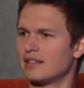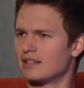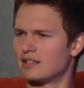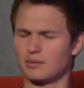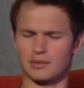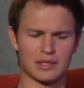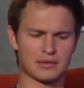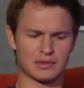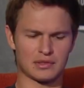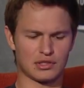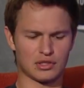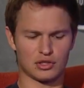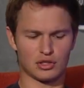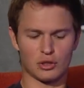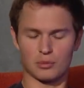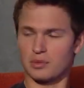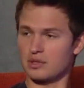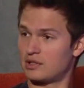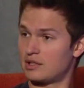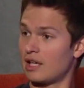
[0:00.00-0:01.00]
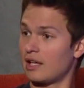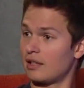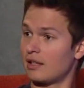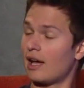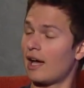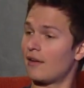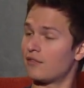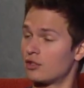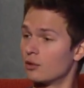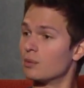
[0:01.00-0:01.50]
sometimes I just show up to set and I
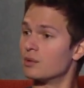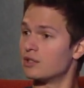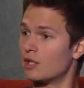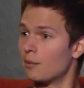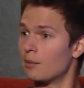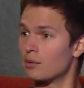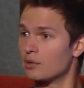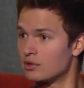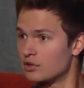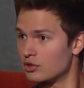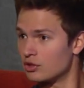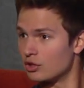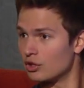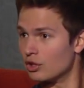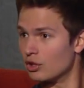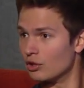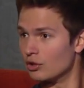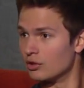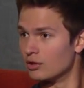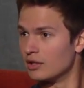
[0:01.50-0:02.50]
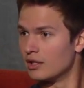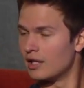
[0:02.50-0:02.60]
have someone tell me what to do,